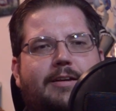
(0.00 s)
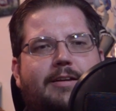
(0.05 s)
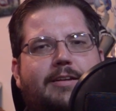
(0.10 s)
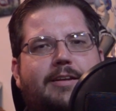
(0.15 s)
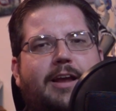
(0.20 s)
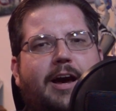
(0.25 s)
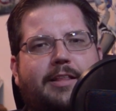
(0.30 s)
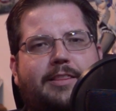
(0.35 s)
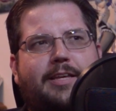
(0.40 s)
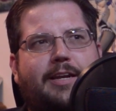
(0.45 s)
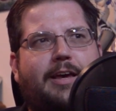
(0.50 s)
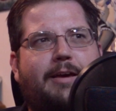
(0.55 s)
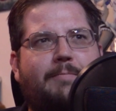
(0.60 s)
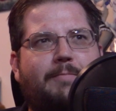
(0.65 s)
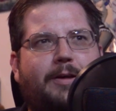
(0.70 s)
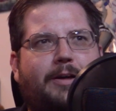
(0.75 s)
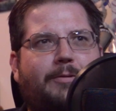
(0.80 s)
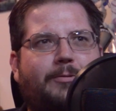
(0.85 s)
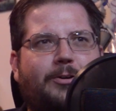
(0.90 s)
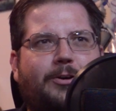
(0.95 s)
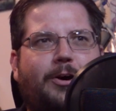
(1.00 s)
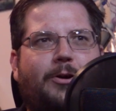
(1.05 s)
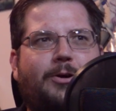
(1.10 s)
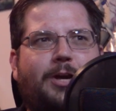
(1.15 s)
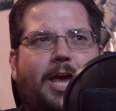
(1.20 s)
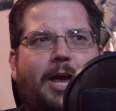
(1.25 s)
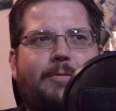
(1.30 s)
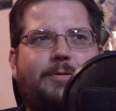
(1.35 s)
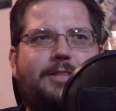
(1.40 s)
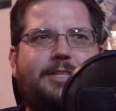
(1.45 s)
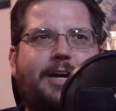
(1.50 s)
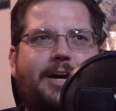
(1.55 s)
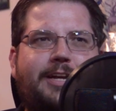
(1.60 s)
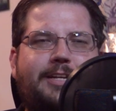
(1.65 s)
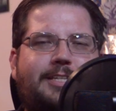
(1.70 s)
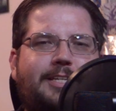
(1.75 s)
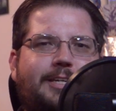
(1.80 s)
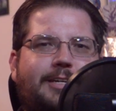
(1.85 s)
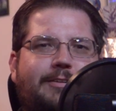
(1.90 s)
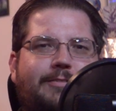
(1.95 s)
Not that I'm all okay with the
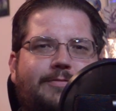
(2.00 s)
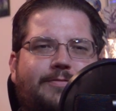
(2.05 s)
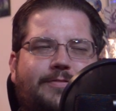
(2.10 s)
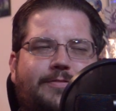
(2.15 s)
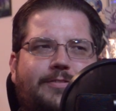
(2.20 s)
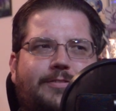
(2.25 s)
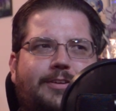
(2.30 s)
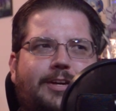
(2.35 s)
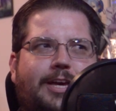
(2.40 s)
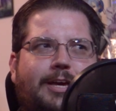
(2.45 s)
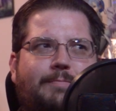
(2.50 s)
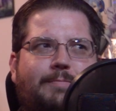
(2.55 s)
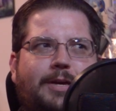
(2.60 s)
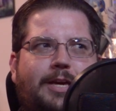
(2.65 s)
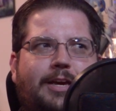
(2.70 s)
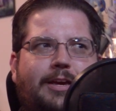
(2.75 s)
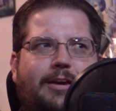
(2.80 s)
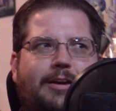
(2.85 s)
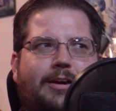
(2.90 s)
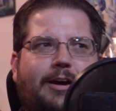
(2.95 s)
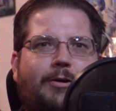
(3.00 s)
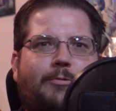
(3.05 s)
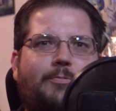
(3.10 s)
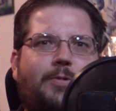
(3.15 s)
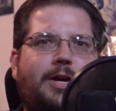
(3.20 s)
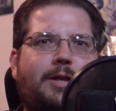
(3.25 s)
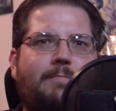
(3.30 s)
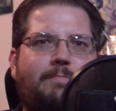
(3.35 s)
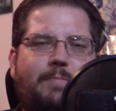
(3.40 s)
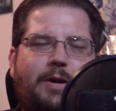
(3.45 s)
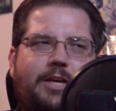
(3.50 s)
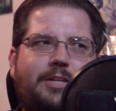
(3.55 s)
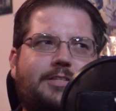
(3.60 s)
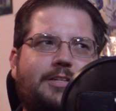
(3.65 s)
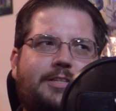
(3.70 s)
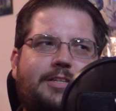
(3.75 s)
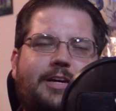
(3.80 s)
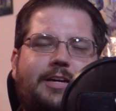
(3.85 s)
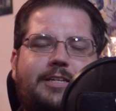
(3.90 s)
idea of it being a win based on the